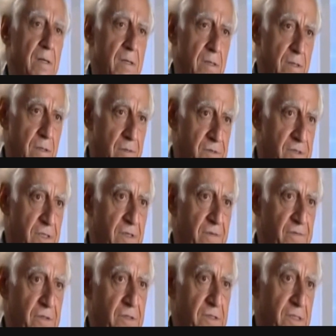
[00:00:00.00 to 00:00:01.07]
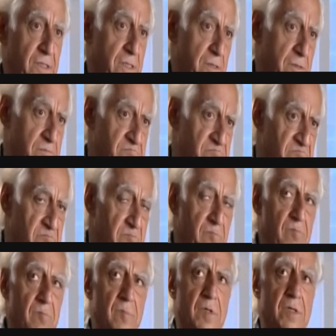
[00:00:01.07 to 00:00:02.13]
Close enough to see
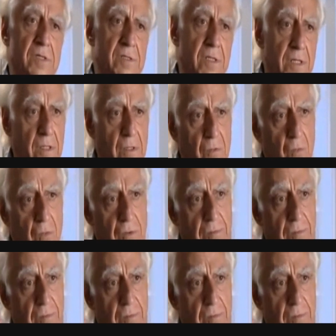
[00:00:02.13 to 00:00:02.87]
is like a quarter